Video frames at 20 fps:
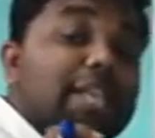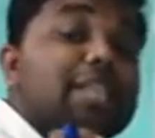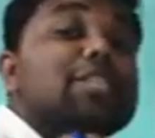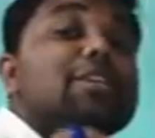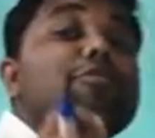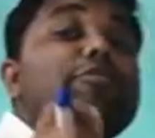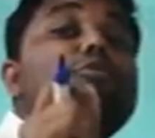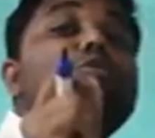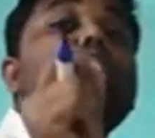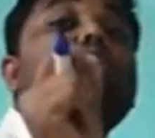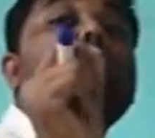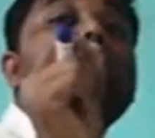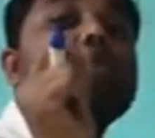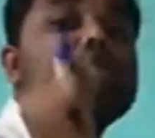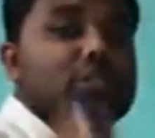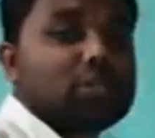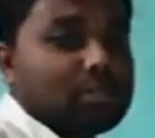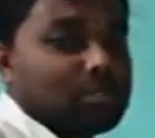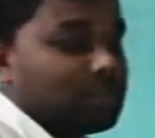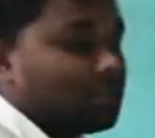is a
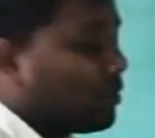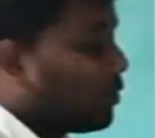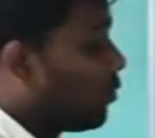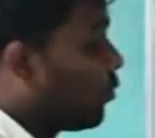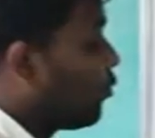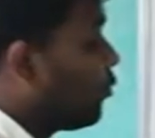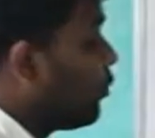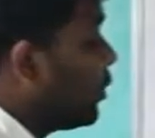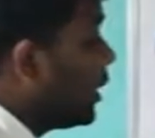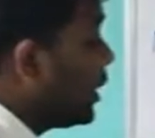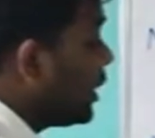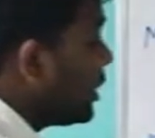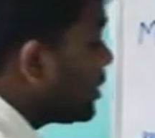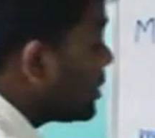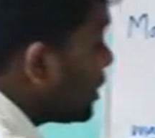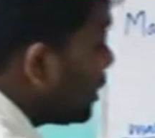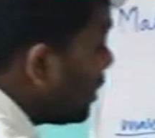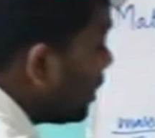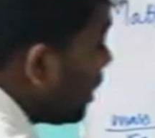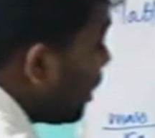force. Weight
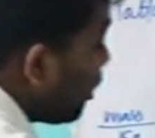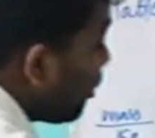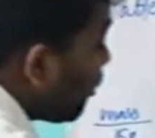is a